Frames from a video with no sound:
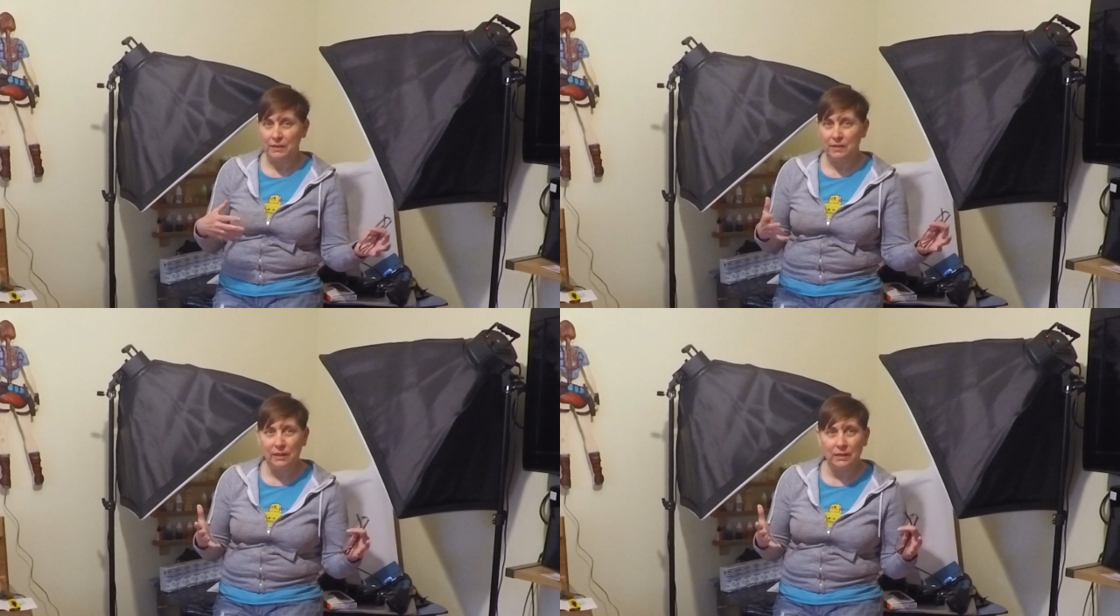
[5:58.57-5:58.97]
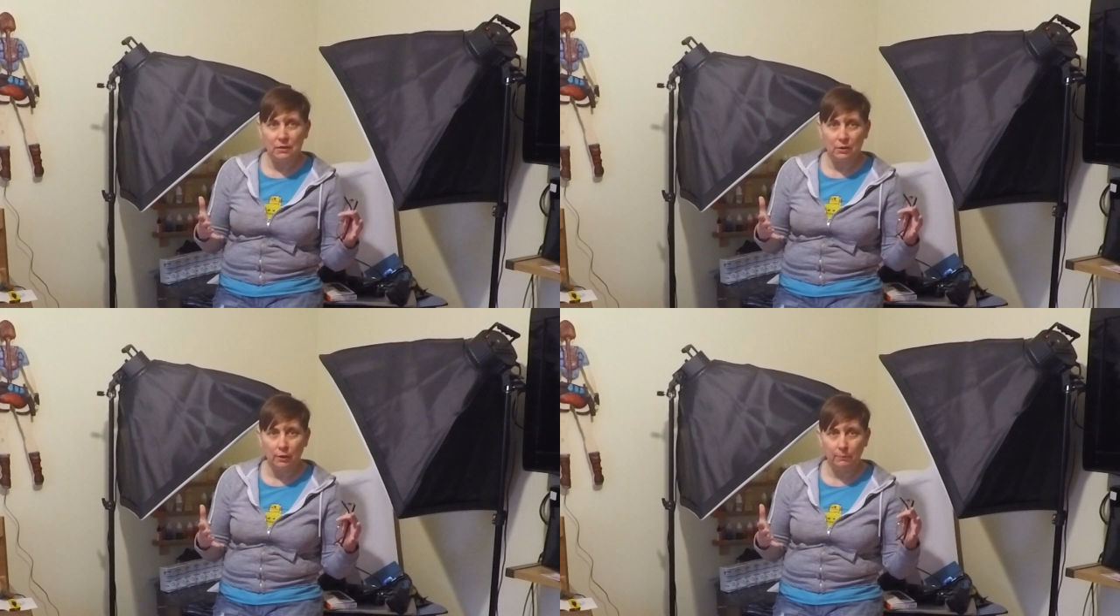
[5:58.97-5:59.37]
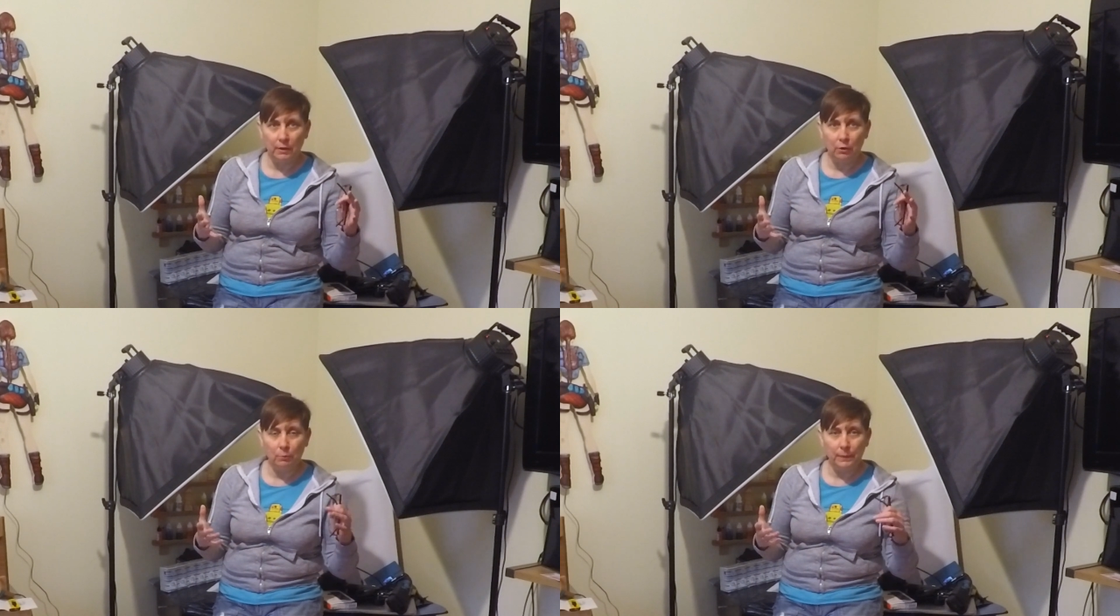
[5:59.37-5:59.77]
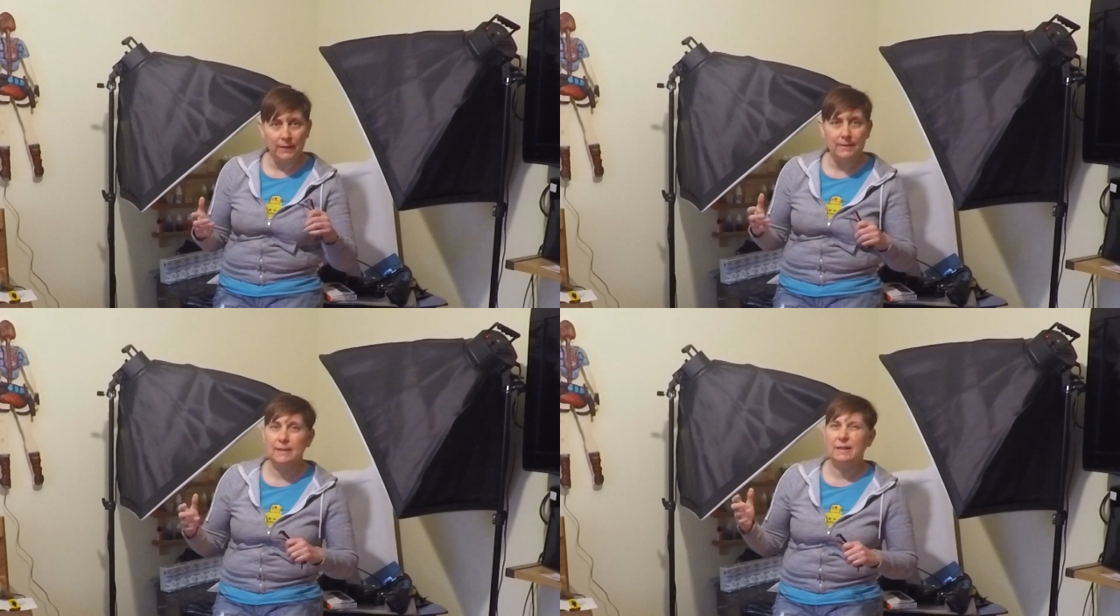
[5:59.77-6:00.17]
I deleted a couple of little
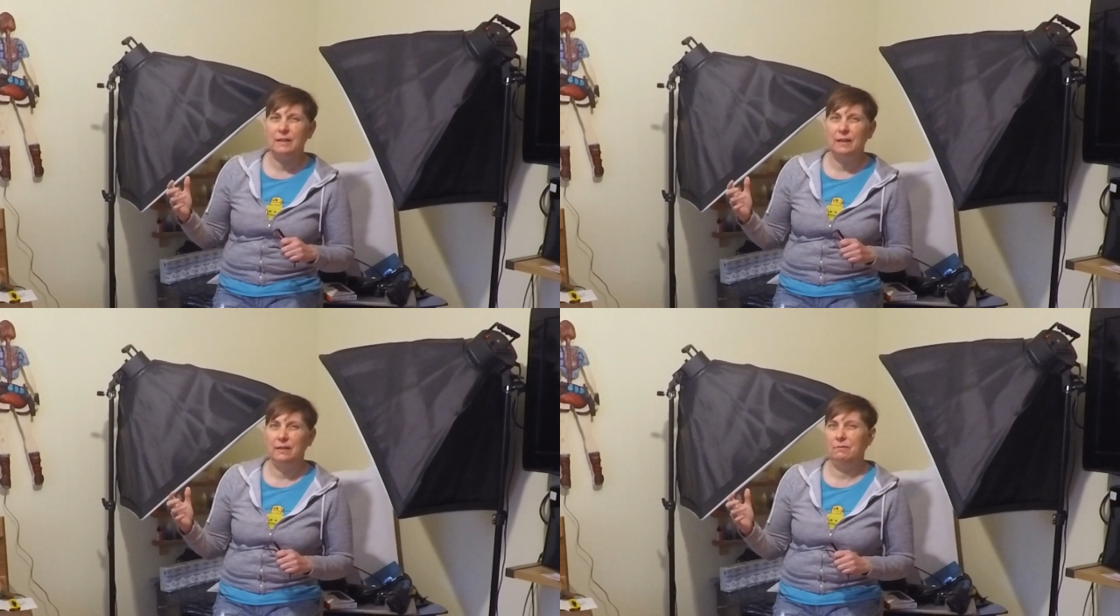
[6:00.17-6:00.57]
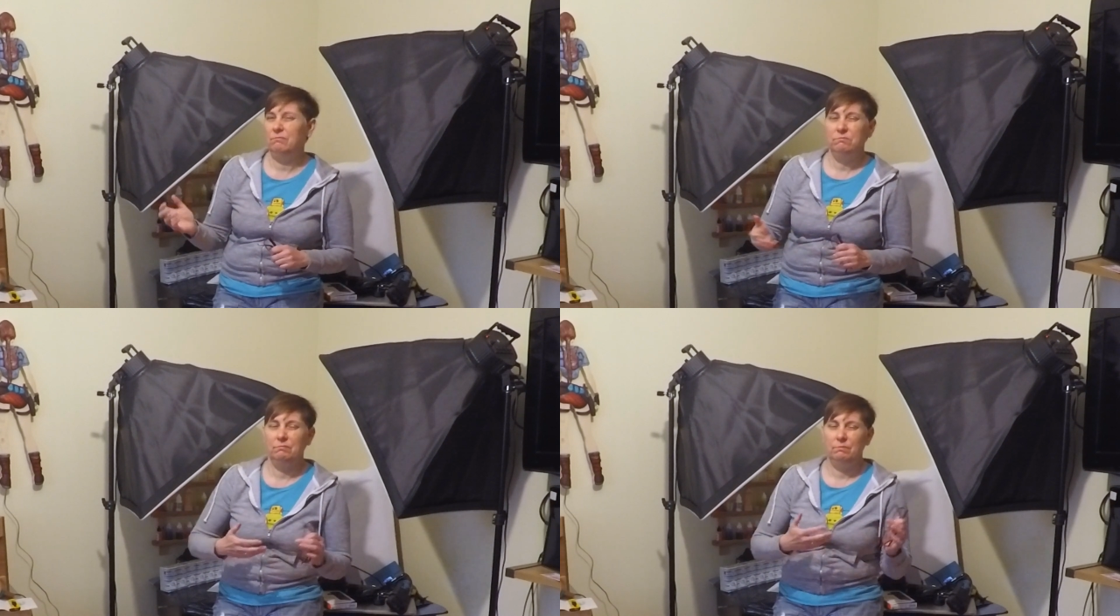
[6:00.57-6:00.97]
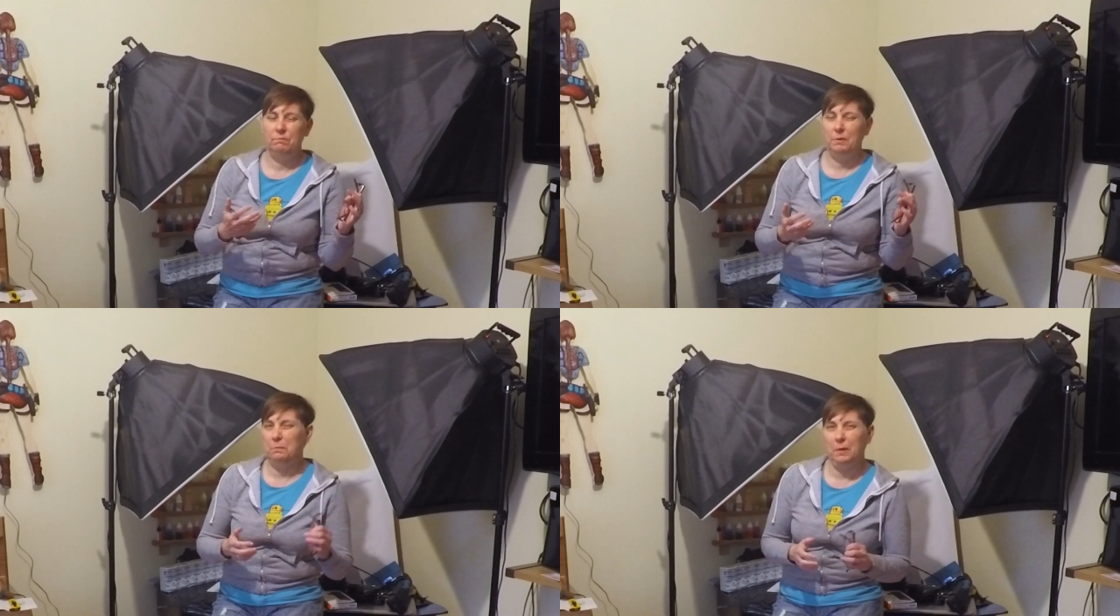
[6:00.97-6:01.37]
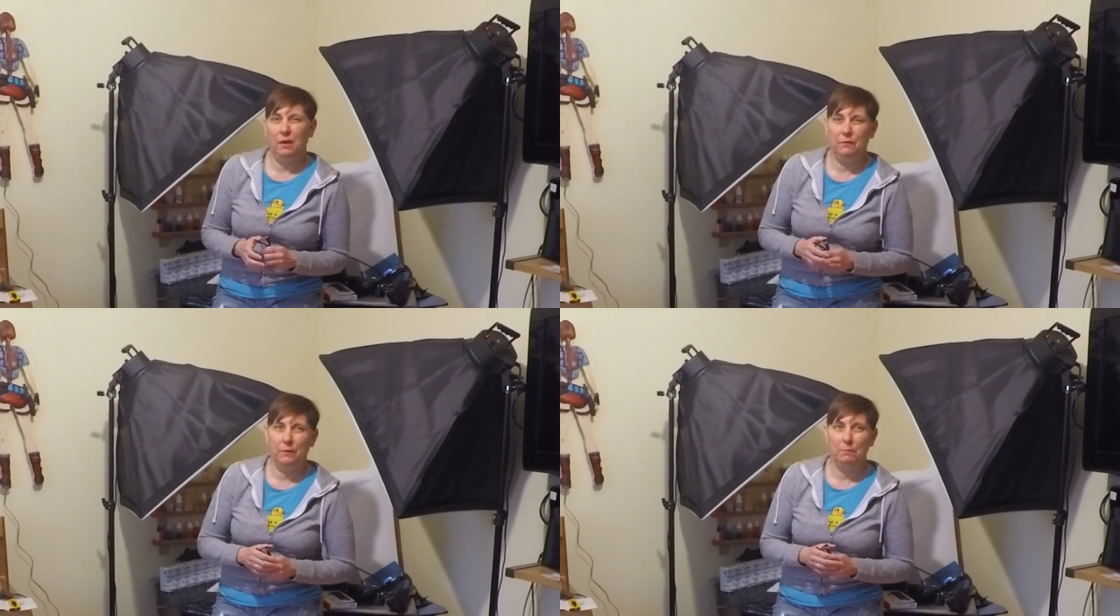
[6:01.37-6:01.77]
bits, but
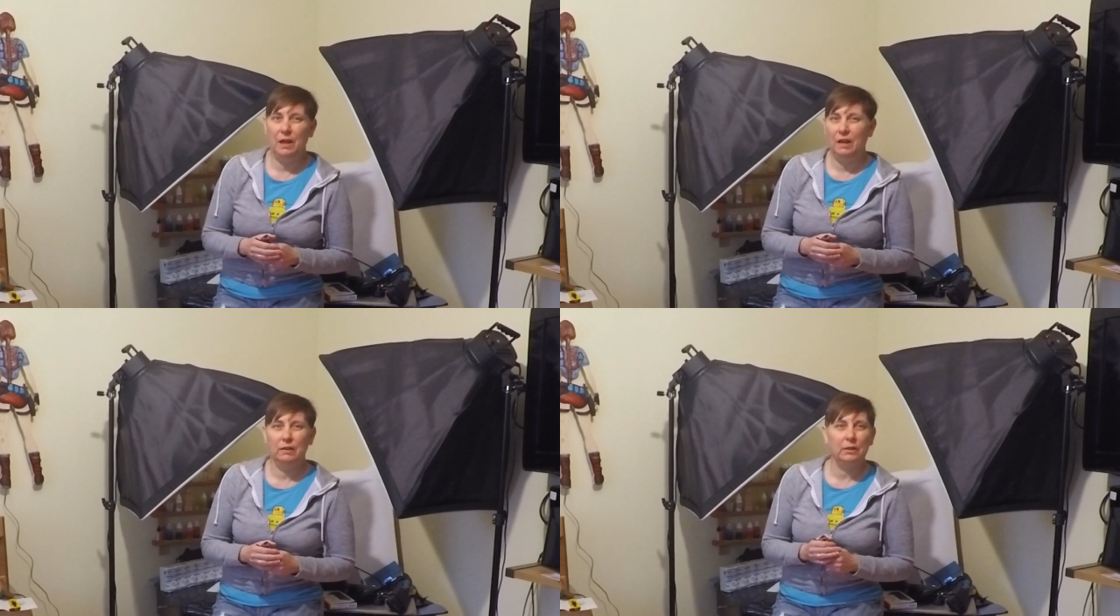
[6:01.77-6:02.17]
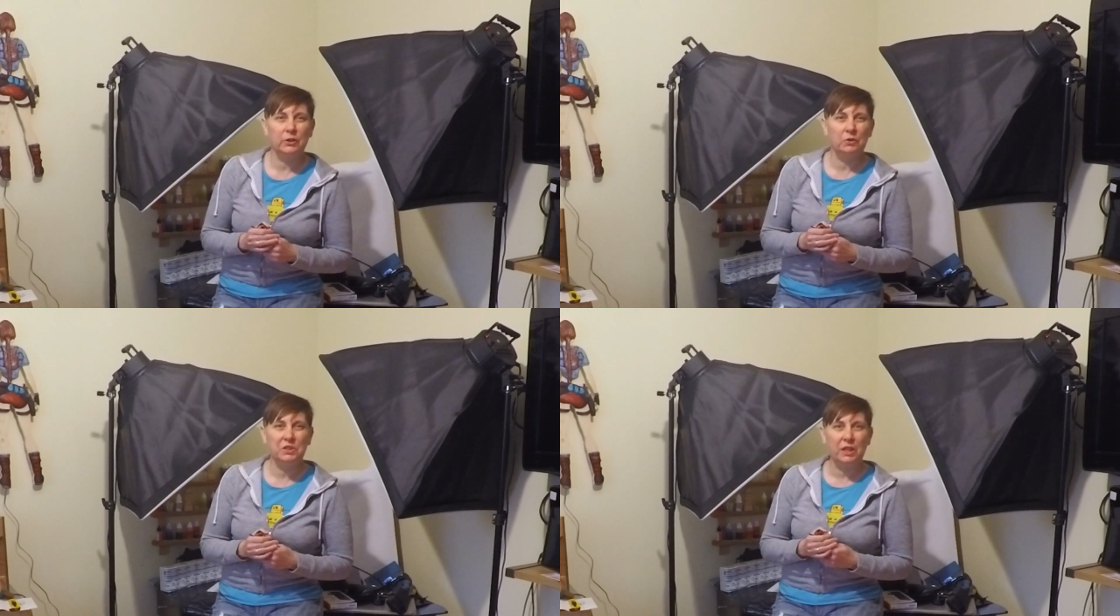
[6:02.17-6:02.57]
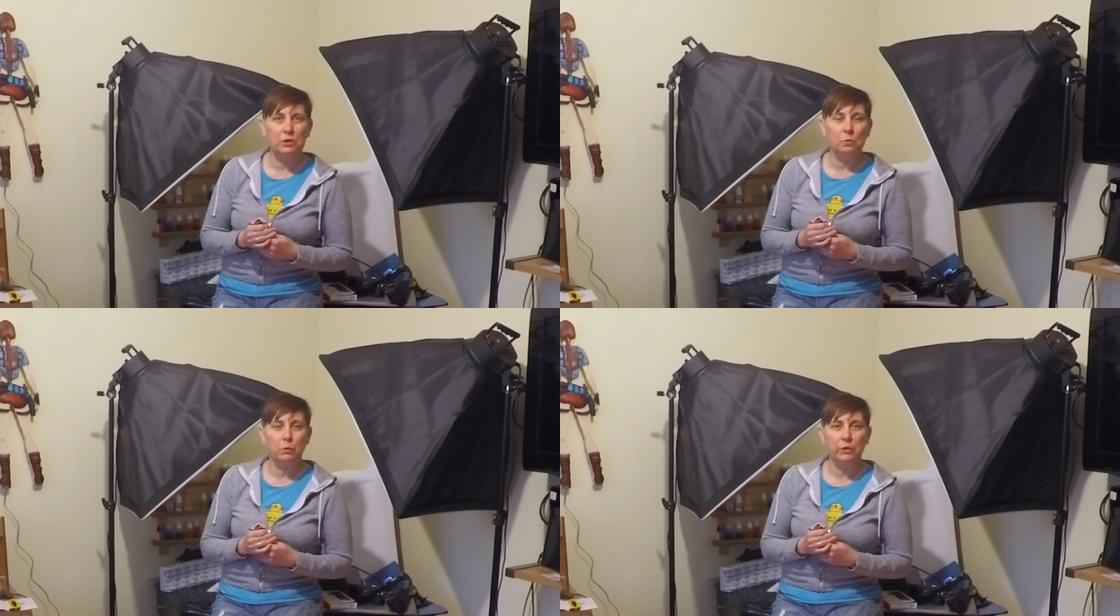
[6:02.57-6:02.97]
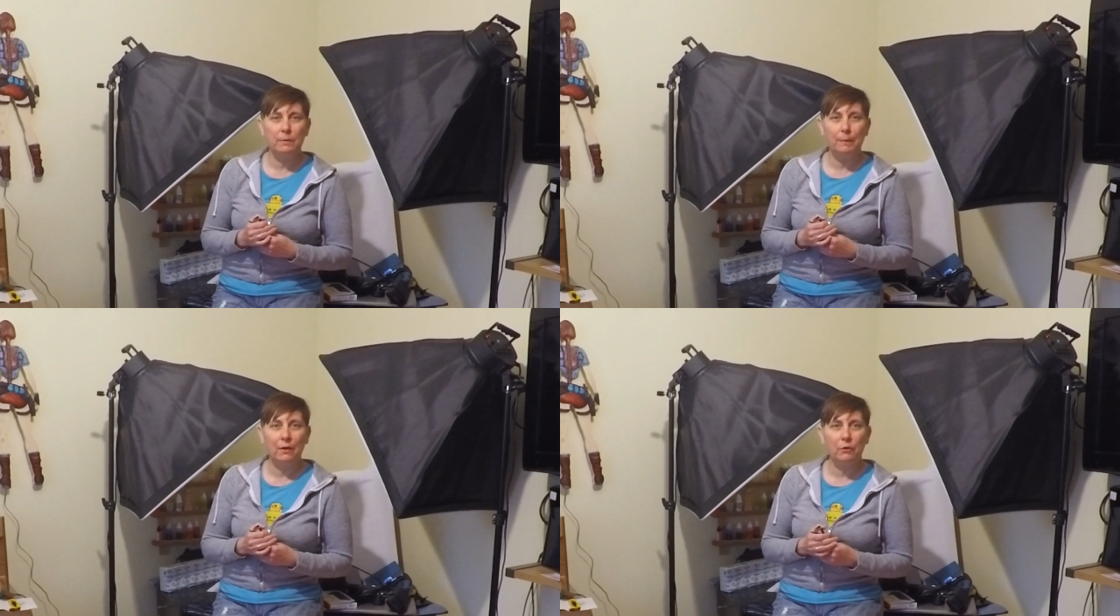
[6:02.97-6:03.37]
apart from that, I don't tend to worry
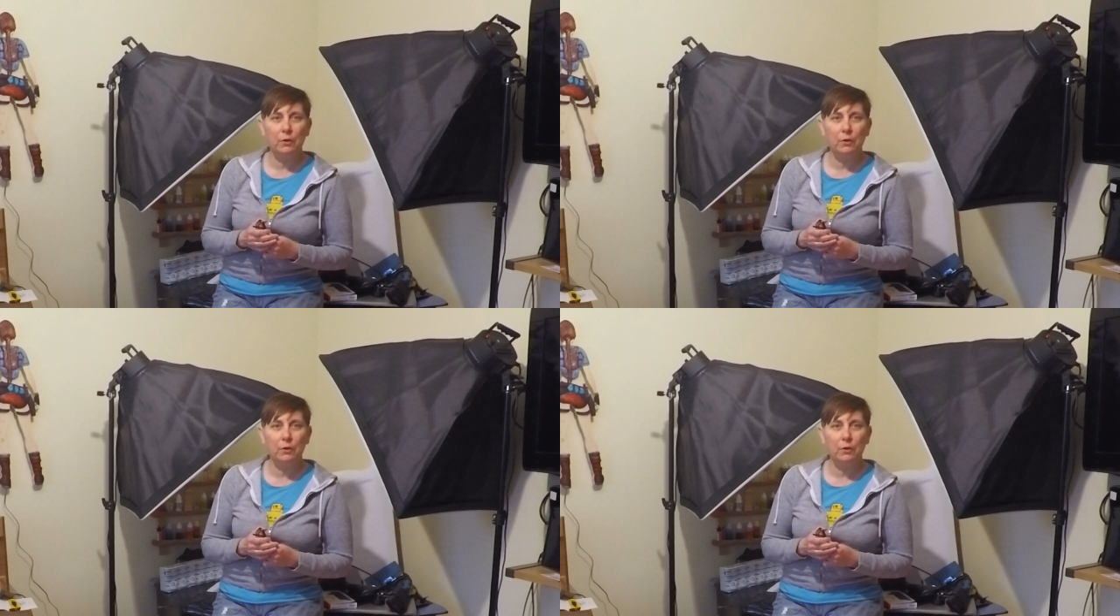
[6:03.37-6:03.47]
about